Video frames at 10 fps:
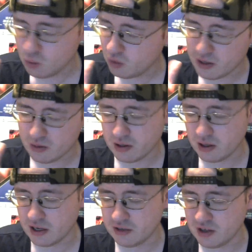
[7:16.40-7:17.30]
like
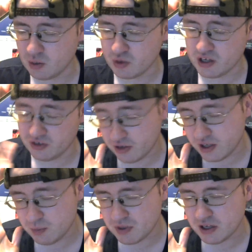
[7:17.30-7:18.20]
I said, when he's
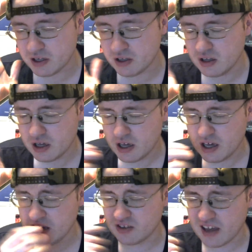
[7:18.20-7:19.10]
sleeping,
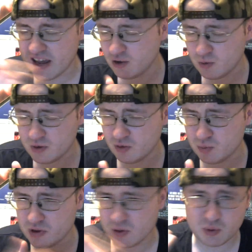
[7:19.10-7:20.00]
he's answering his
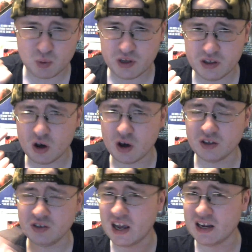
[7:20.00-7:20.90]
brother, but we, the
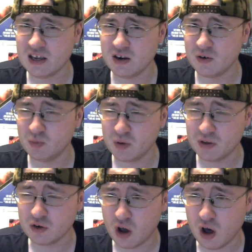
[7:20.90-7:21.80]
audience, can't hear his
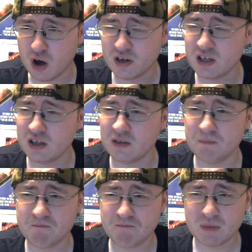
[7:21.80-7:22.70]
brother talking.